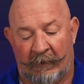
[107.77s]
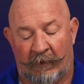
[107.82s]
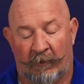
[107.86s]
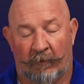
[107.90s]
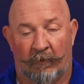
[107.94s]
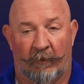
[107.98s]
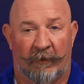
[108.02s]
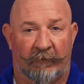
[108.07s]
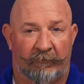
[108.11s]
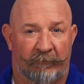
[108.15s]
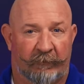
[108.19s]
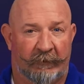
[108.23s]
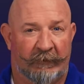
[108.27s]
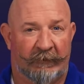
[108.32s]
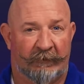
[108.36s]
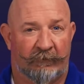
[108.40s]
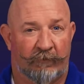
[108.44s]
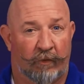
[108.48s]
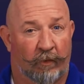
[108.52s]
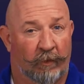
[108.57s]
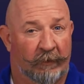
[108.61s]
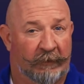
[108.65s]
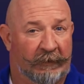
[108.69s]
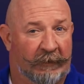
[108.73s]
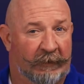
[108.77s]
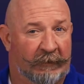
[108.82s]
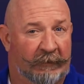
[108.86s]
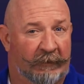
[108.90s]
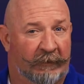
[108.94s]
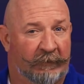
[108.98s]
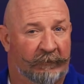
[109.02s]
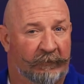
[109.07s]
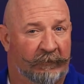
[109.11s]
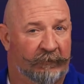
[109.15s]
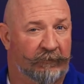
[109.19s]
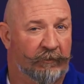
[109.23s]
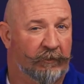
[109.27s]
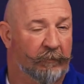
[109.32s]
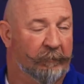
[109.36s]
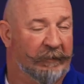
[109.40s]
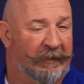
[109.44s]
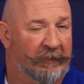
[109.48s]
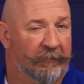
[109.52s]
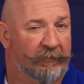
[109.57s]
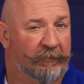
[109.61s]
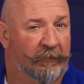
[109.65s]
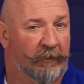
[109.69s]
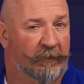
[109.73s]
roughly 2,800 to
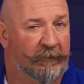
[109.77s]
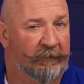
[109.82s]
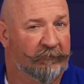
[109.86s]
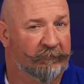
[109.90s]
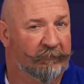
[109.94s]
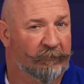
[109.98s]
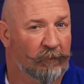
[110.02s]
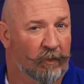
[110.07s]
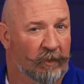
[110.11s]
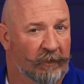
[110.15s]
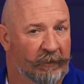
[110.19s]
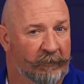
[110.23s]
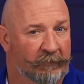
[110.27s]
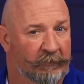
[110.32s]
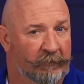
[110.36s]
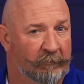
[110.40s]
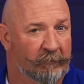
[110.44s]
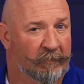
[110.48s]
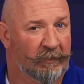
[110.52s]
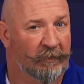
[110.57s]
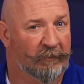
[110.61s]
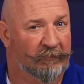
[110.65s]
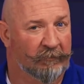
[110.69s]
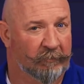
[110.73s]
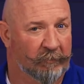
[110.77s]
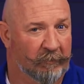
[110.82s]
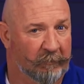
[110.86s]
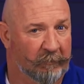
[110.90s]
about 3,400 parts per